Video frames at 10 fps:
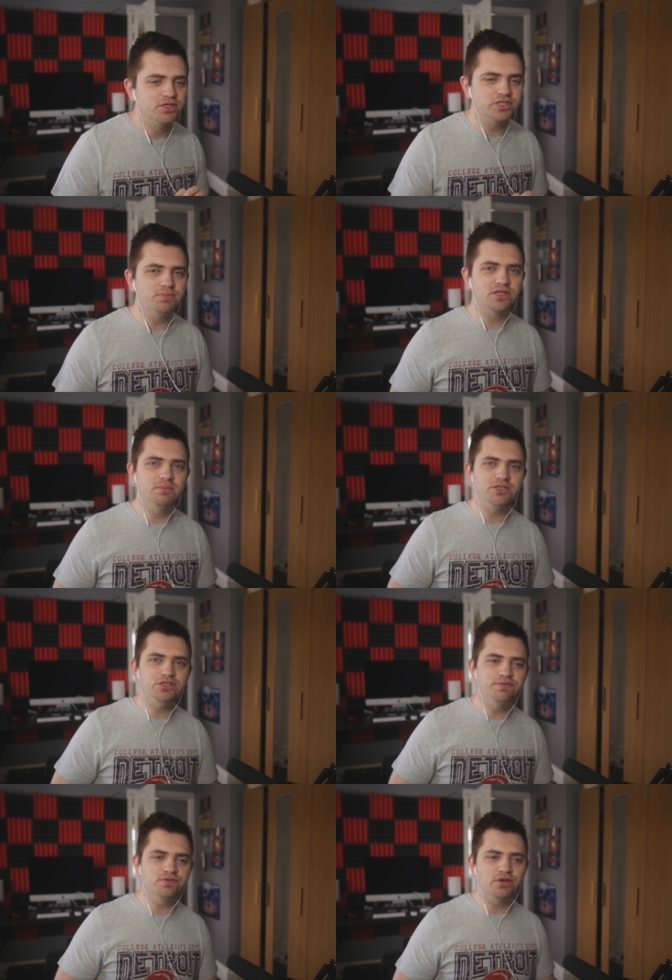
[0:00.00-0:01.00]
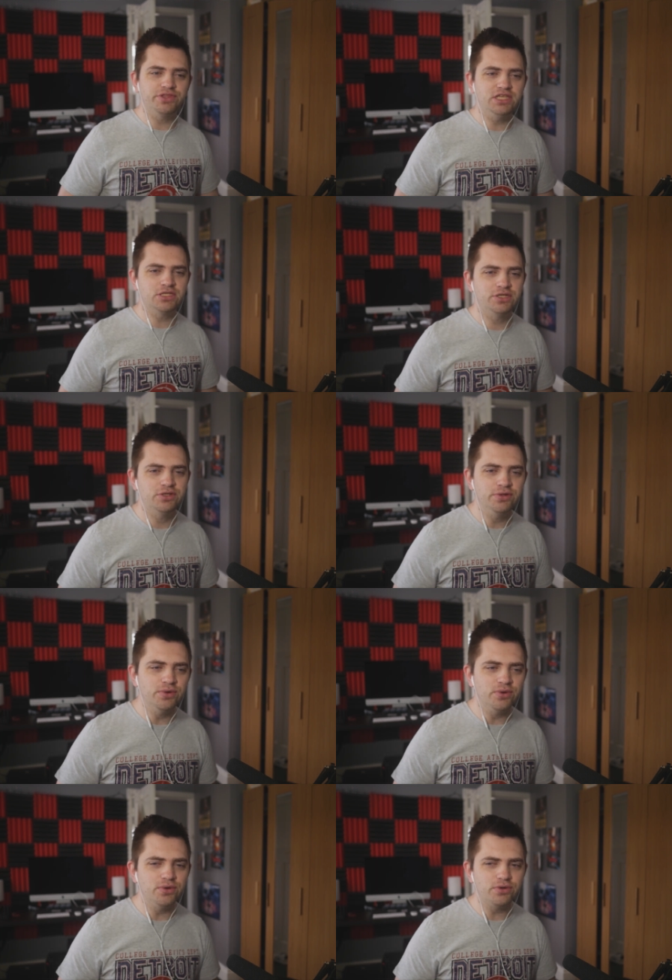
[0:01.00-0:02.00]
sometimes you've got these
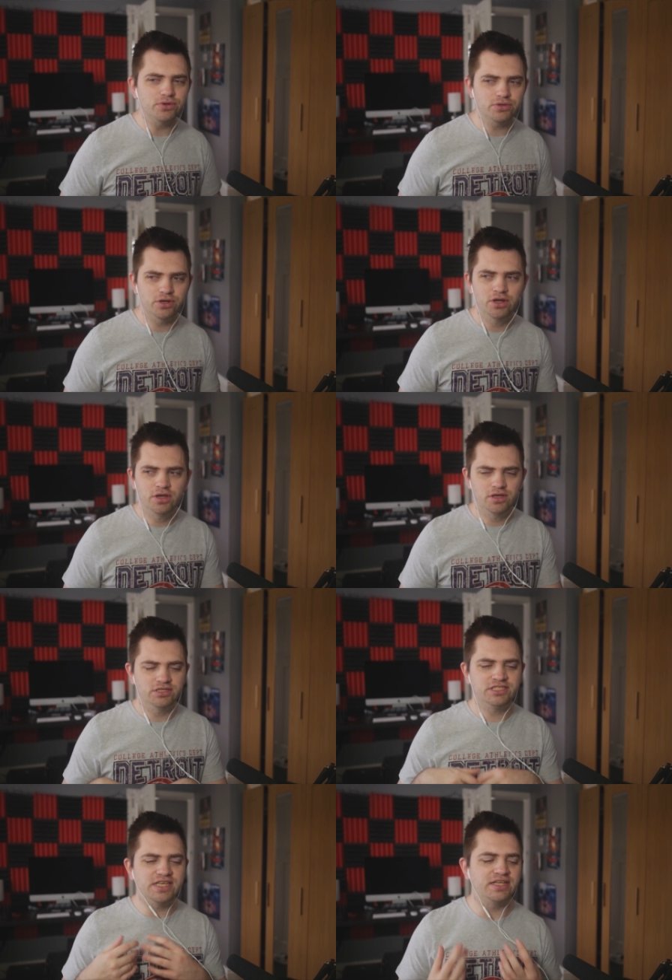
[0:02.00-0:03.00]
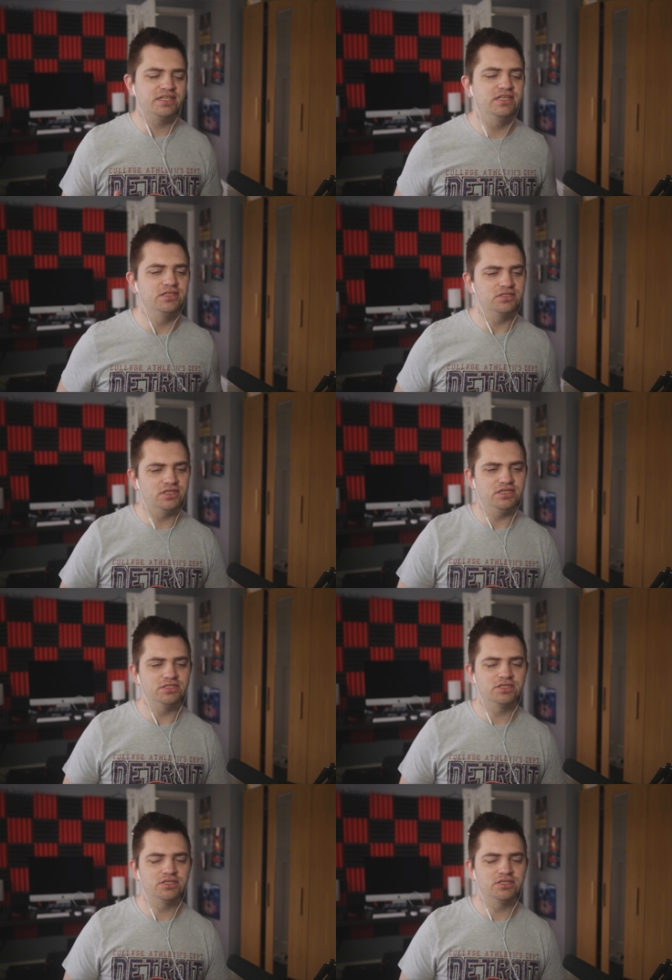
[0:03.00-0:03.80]
lore settings, these,